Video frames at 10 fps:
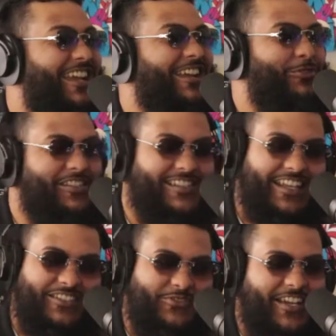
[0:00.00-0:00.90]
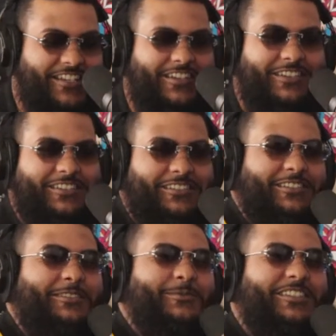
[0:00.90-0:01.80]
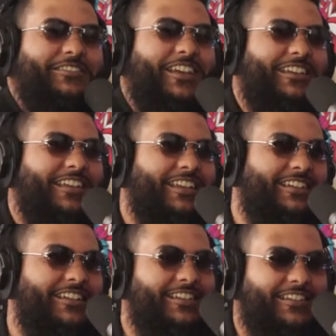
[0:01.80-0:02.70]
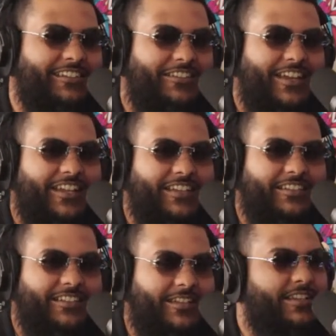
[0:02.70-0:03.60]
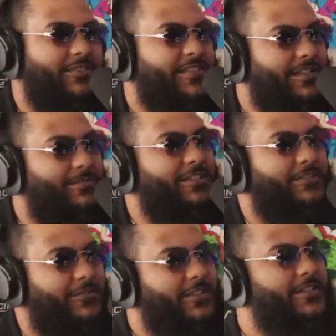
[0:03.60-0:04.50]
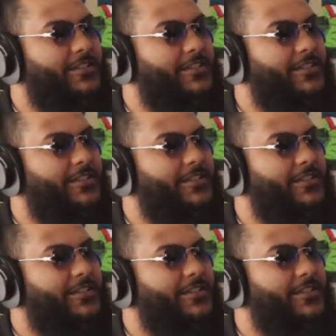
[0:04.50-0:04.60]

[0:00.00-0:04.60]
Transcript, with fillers: Yeah, one take Drake, dog. You know what I mean? You had to get it done. You had to get so it done. Started, That's what's up though.